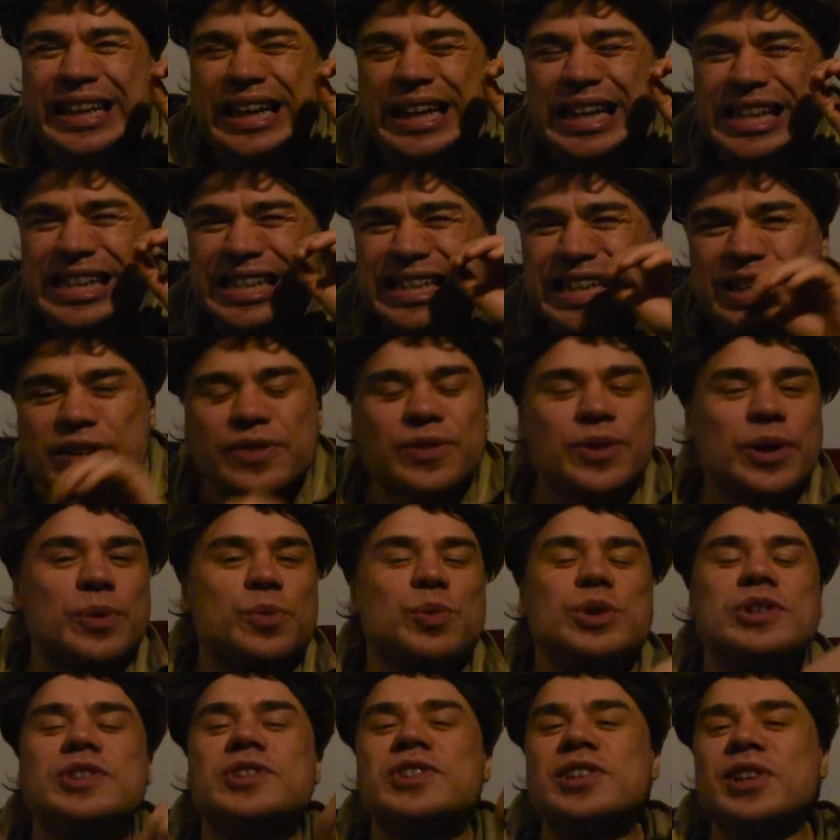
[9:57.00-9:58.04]
it's kind of we
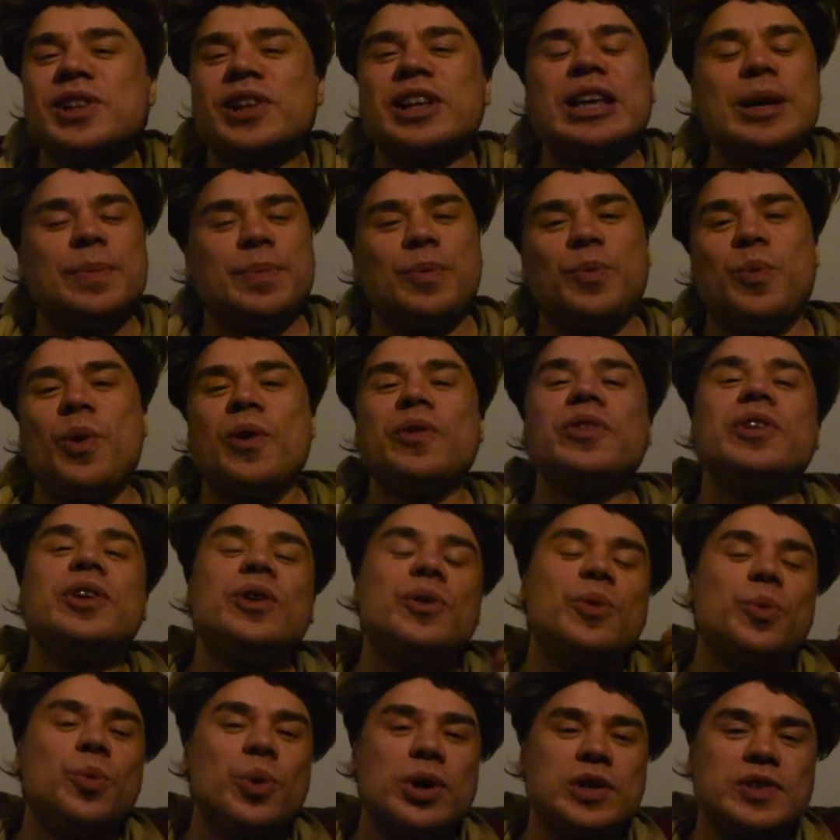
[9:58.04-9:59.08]
still keep wanting to
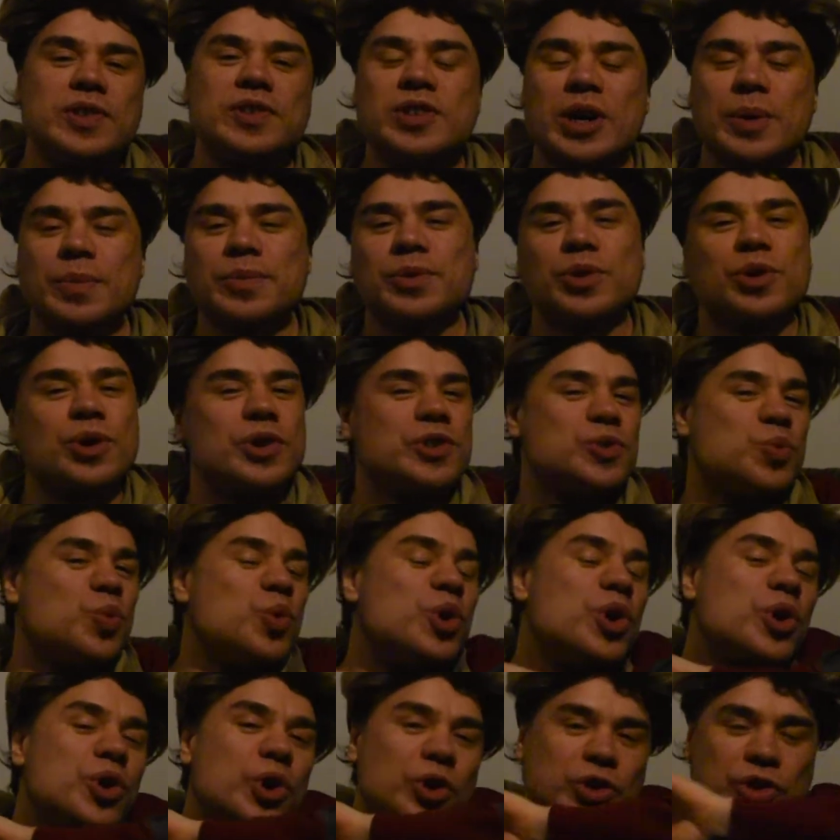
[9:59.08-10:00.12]
waste time with cursor. We
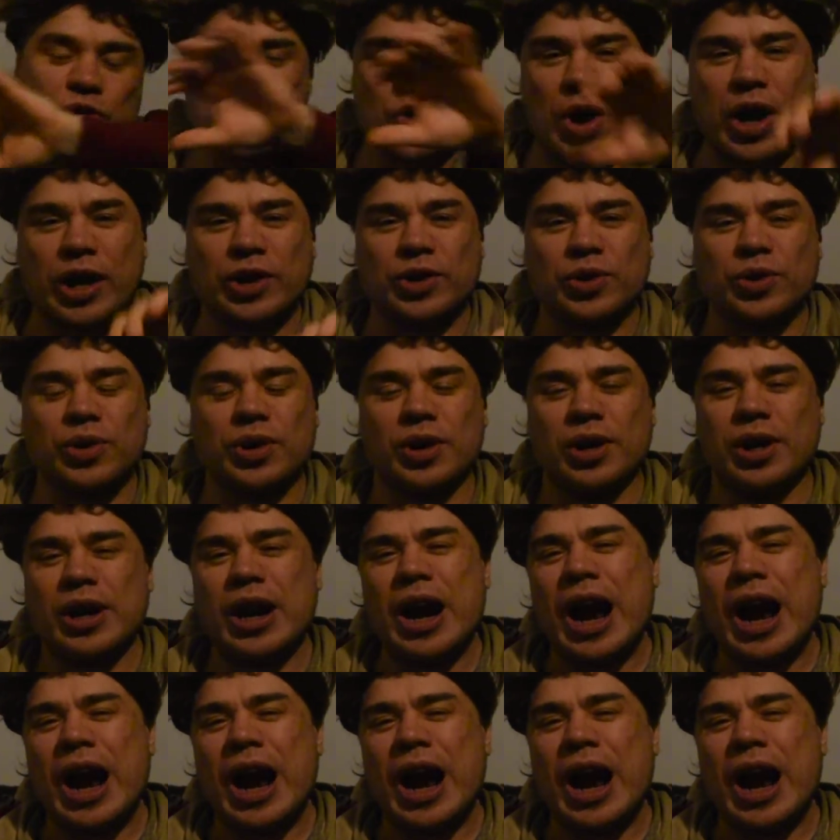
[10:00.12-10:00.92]
are not attracted here.